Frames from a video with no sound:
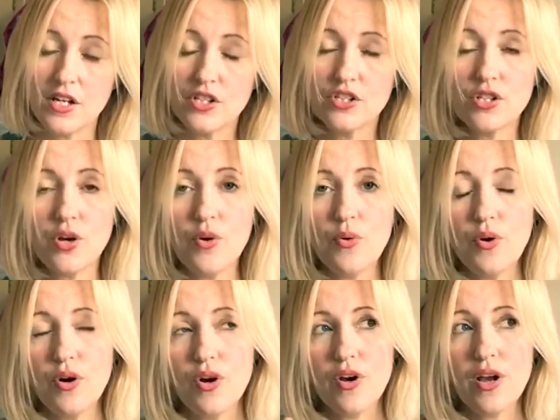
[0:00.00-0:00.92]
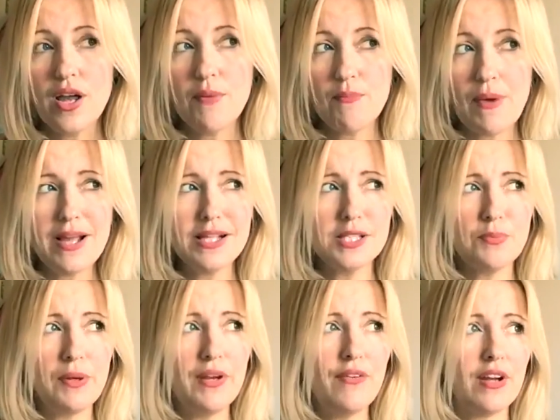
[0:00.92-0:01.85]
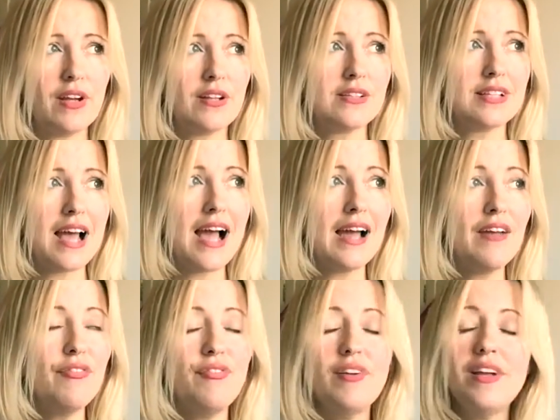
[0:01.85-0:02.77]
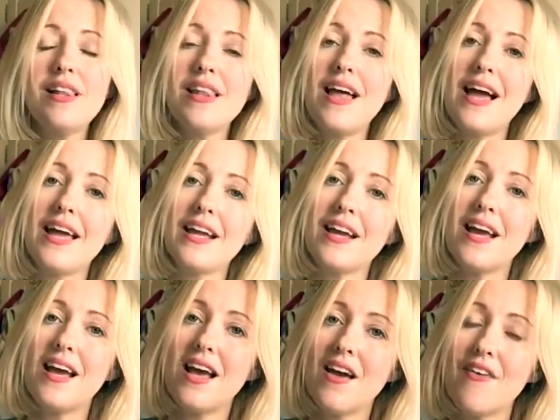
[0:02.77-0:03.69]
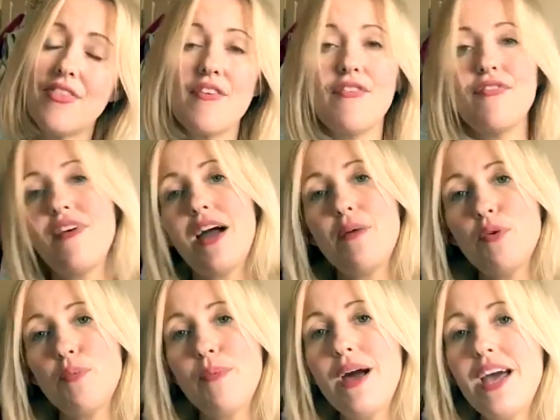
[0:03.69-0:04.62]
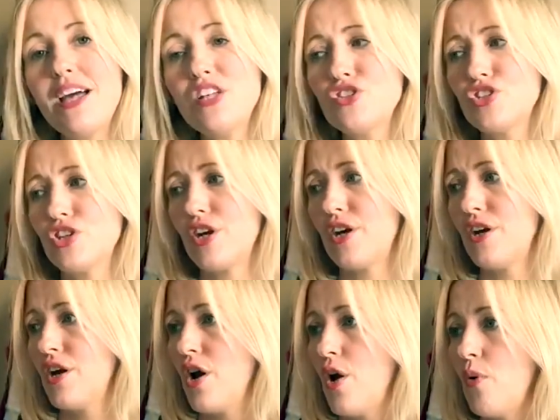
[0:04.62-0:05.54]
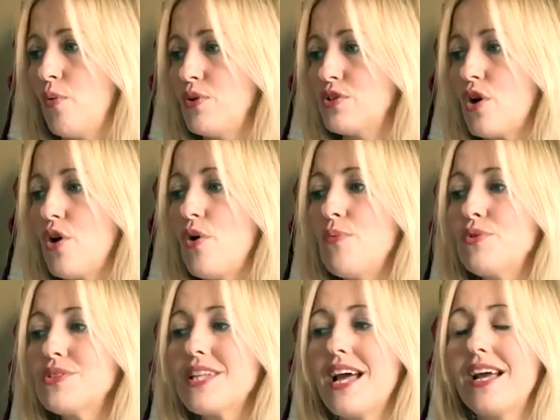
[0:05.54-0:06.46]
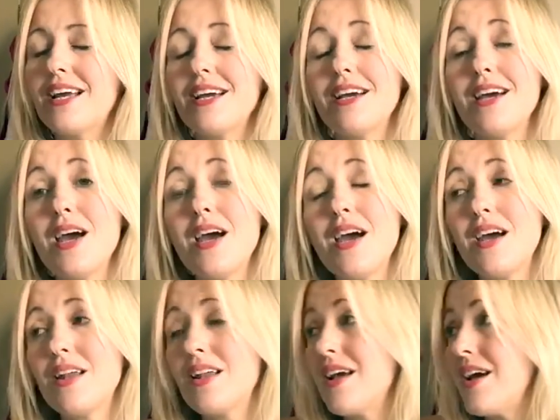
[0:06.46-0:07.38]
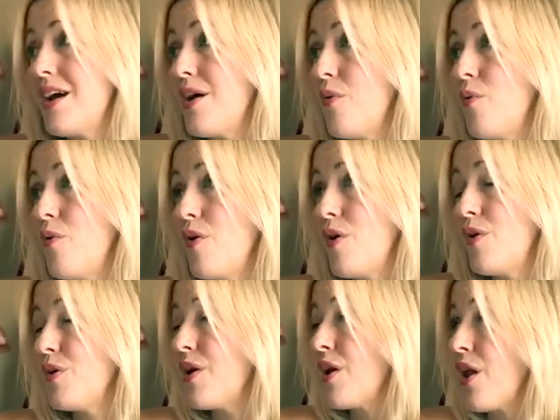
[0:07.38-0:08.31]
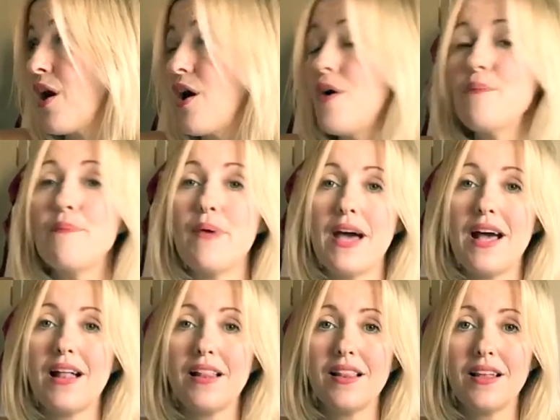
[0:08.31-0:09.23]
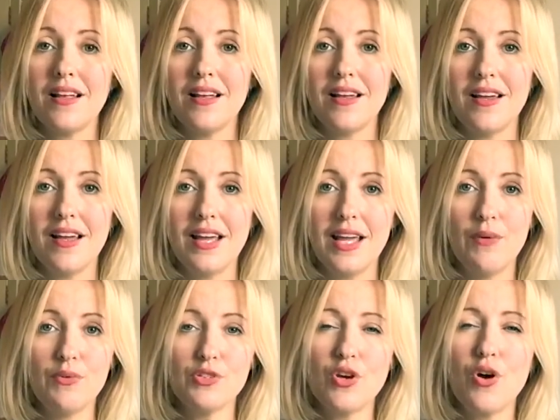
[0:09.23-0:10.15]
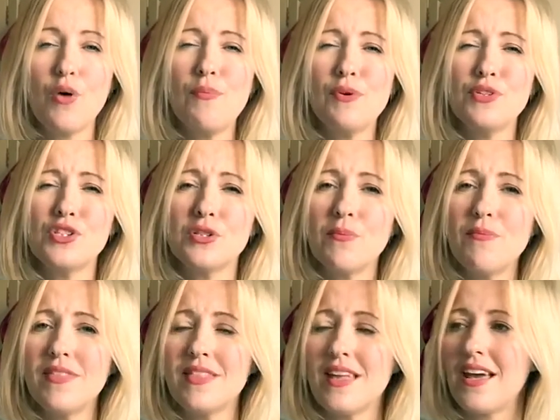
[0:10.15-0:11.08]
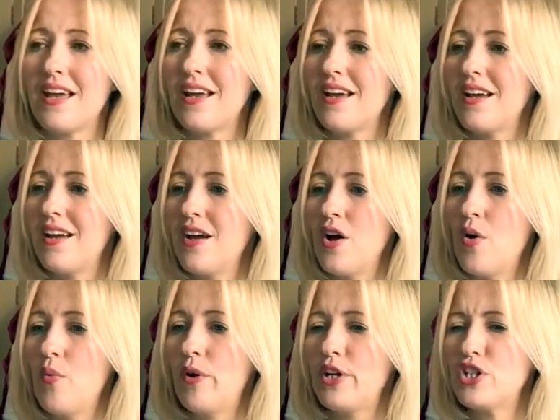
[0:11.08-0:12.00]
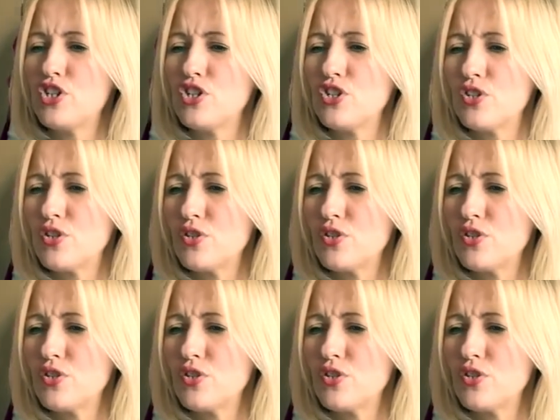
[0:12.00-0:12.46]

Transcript: So in my experience, I feel like the fibromyalgia was almost like an alarm bell. It was almost something which